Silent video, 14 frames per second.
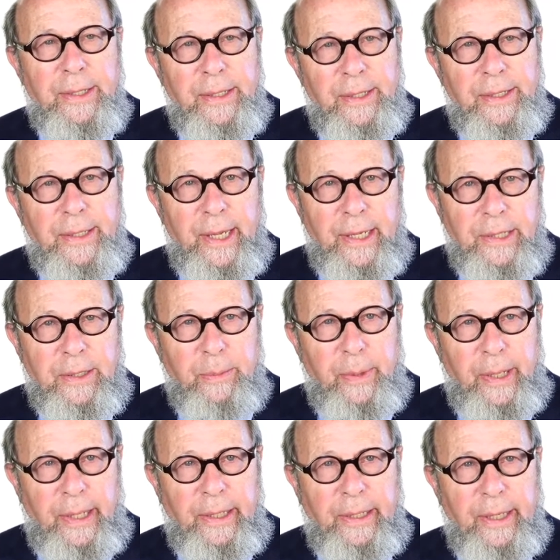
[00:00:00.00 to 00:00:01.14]
as assessed
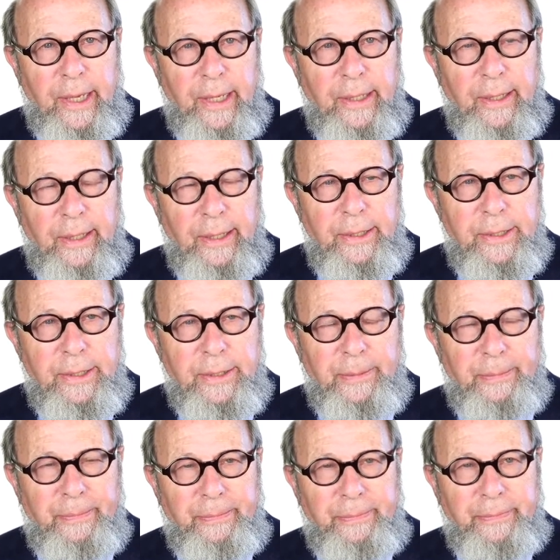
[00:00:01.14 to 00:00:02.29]
by guidelines.